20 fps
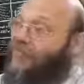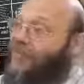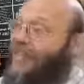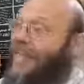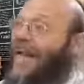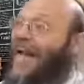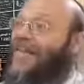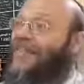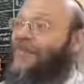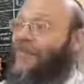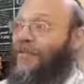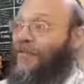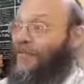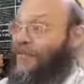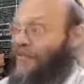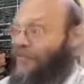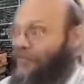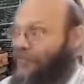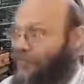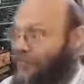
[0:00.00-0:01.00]
the husband,
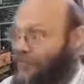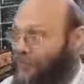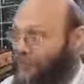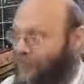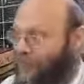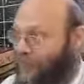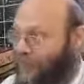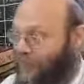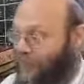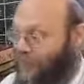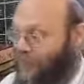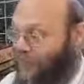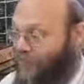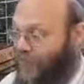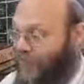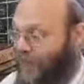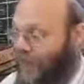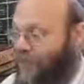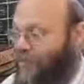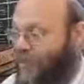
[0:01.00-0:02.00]

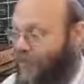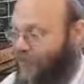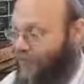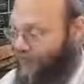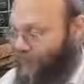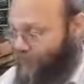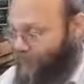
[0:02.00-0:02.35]
Hashem.